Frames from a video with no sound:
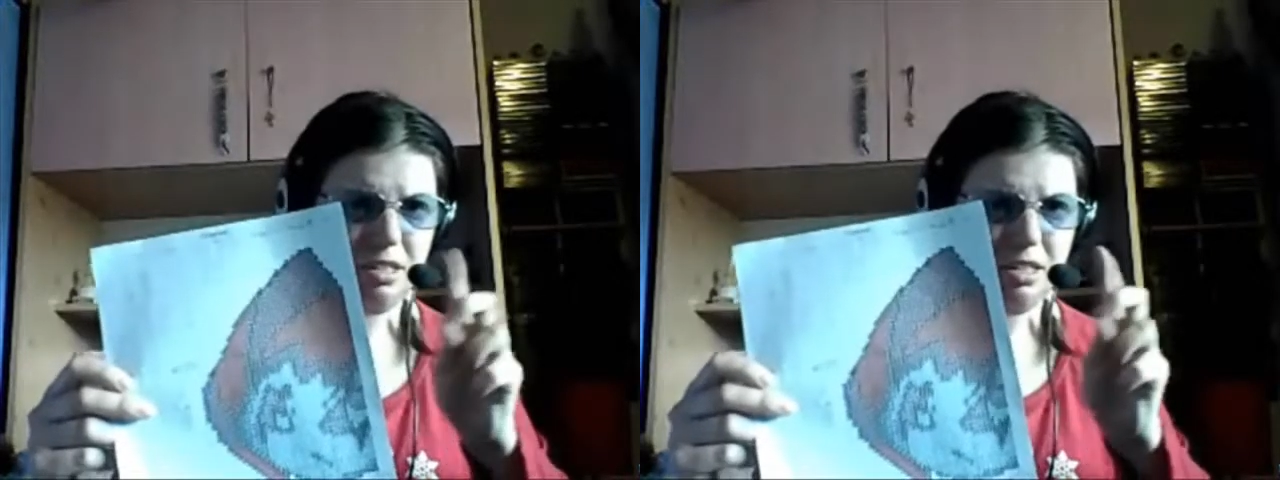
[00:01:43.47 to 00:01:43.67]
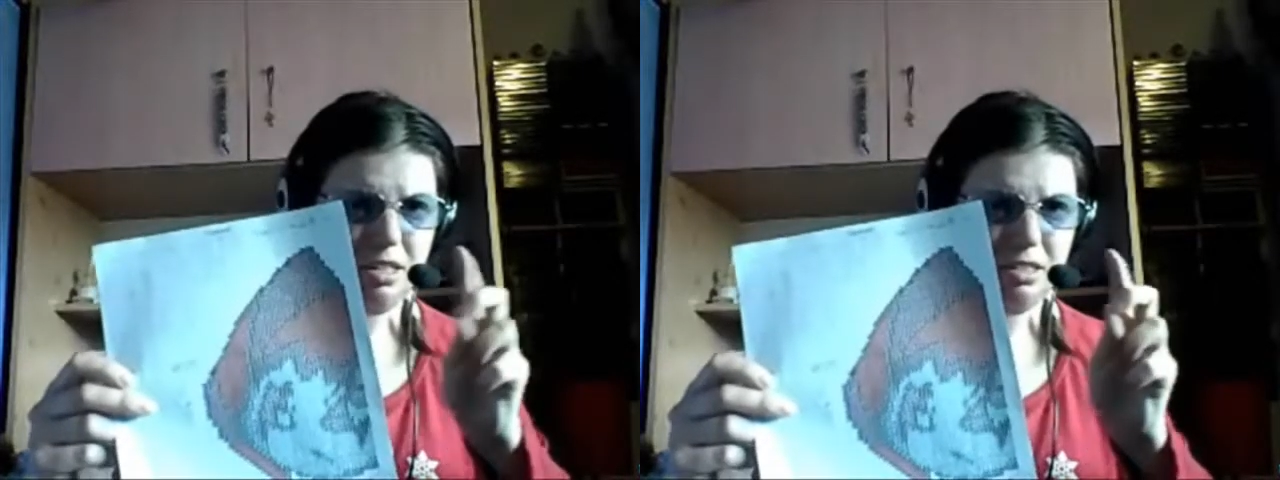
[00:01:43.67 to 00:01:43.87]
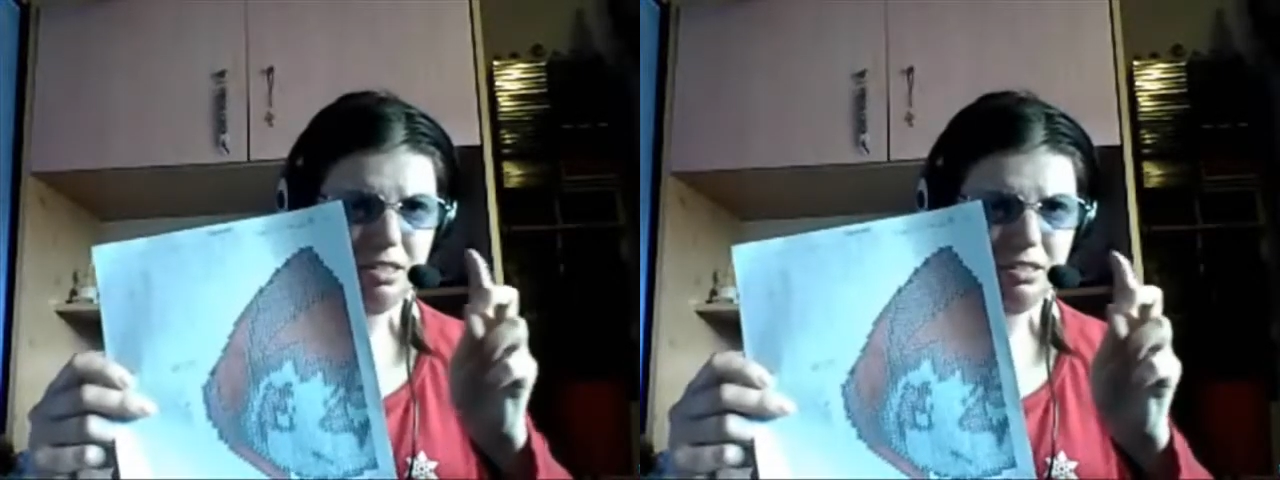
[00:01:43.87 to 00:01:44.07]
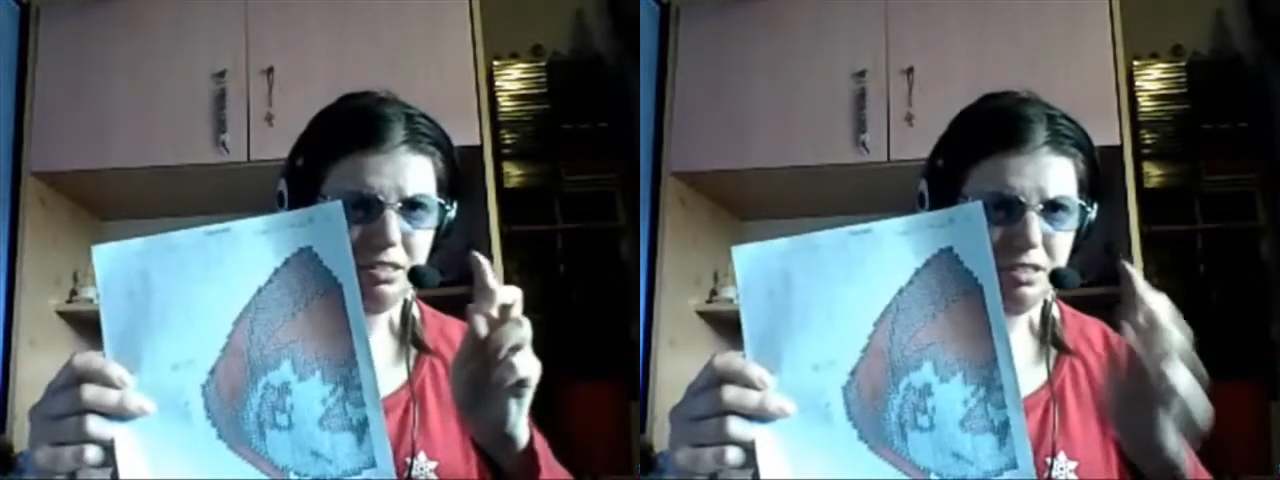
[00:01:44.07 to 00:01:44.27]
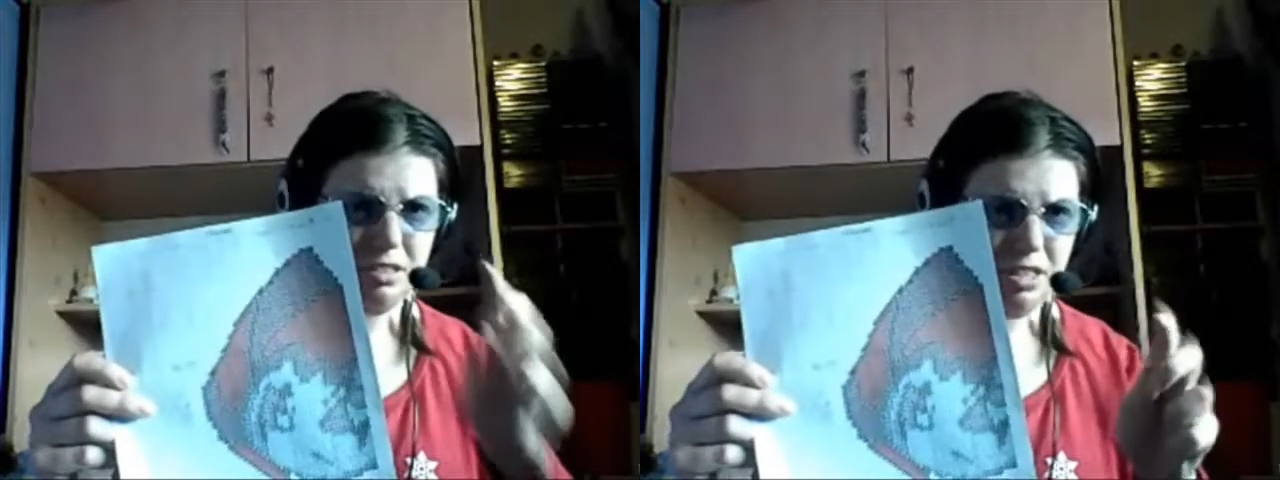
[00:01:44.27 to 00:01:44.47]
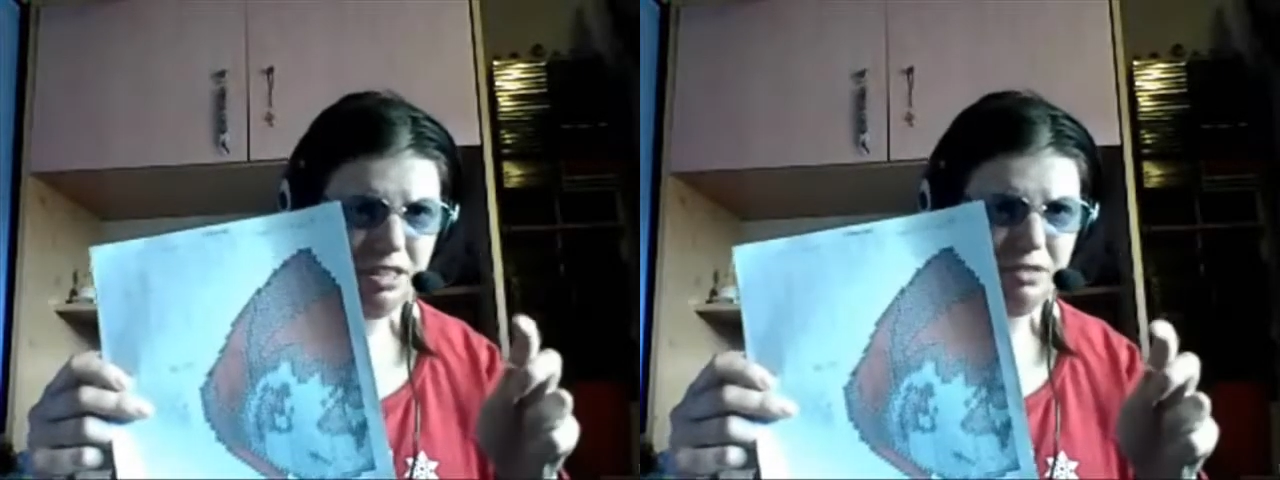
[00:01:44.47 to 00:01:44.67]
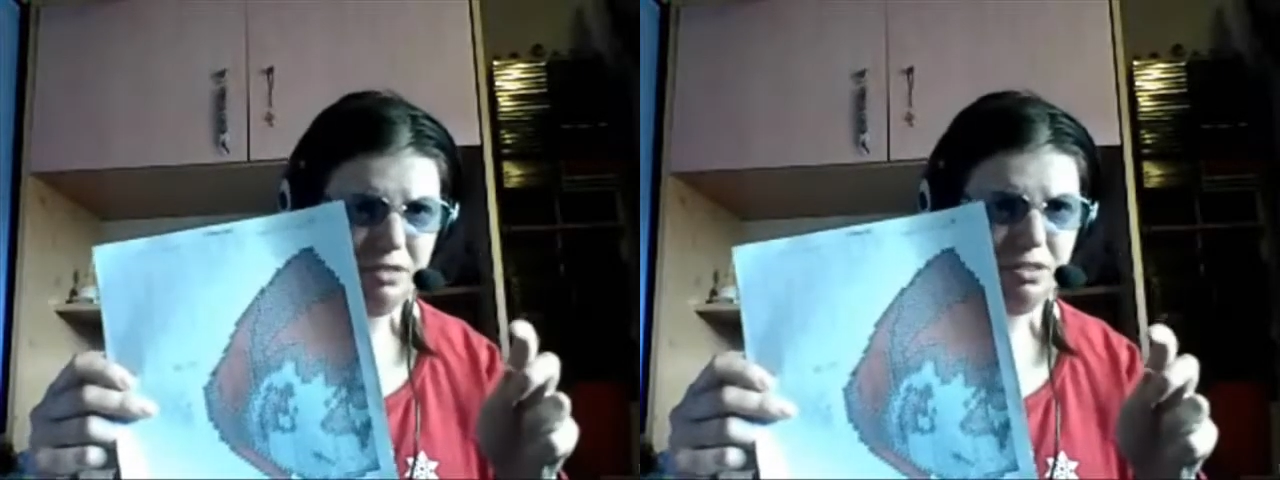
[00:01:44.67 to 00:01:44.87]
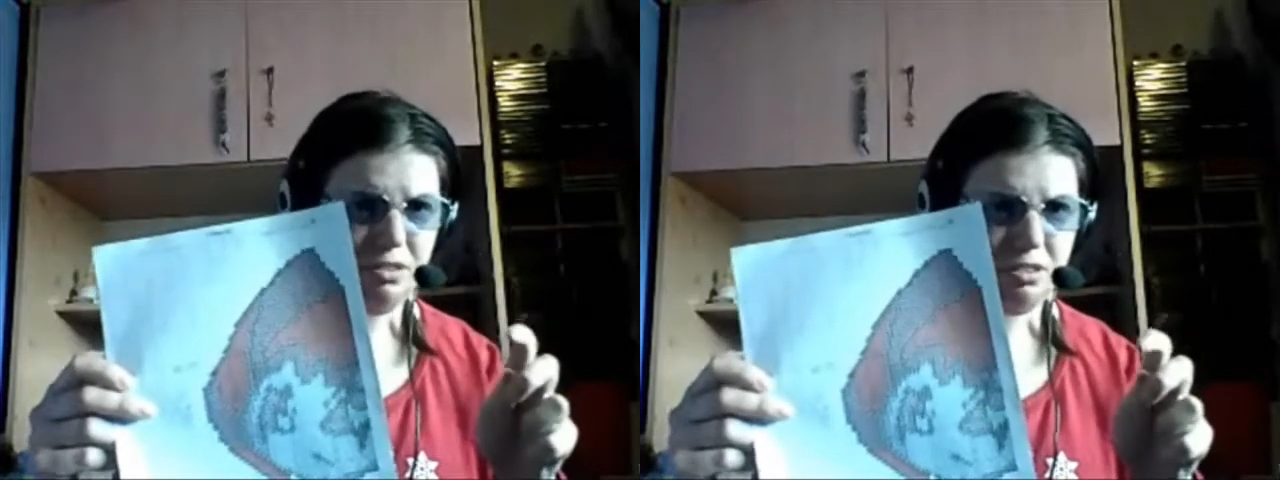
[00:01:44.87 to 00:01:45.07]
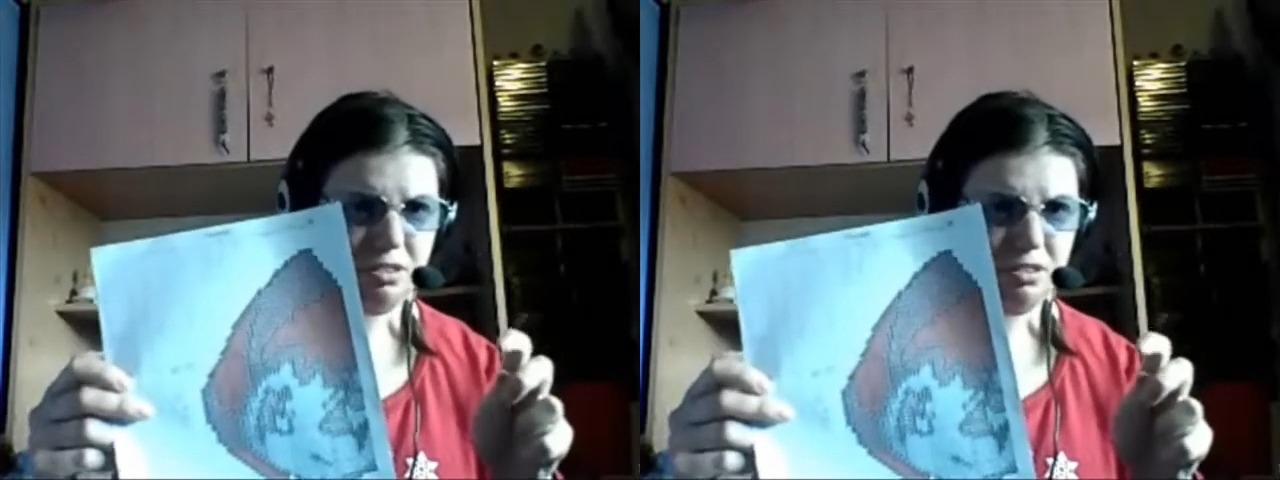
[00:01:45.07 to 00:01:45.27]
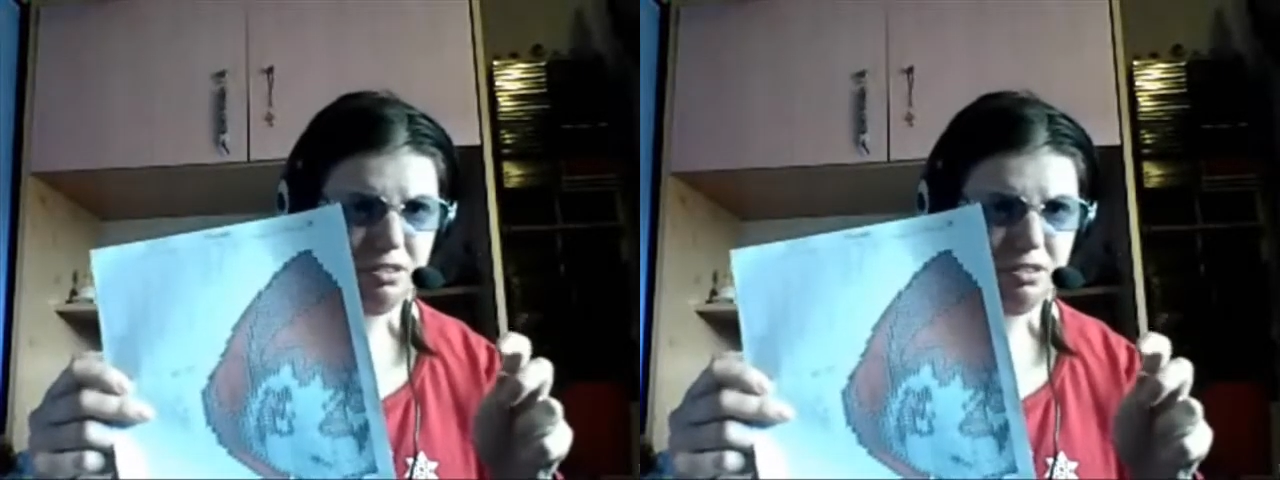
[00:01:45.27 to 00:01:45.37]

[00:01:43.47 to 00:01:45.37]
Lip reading: and his sleeves,